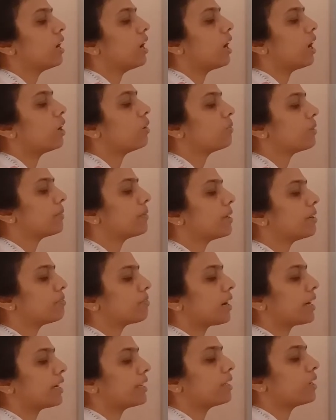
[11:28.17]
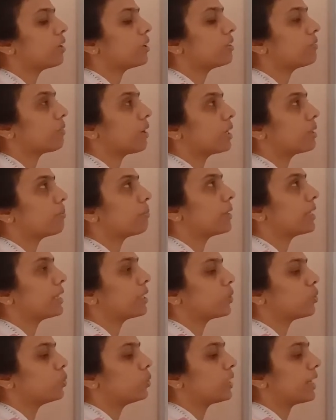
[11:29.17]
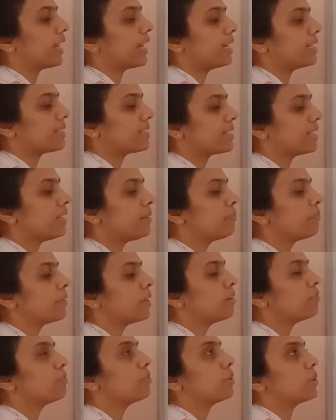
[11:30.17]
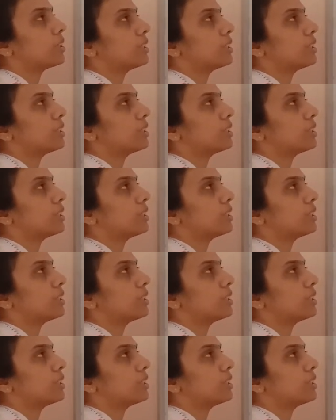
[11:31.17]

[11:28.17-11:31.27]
How we will find out? 1 by root LC. For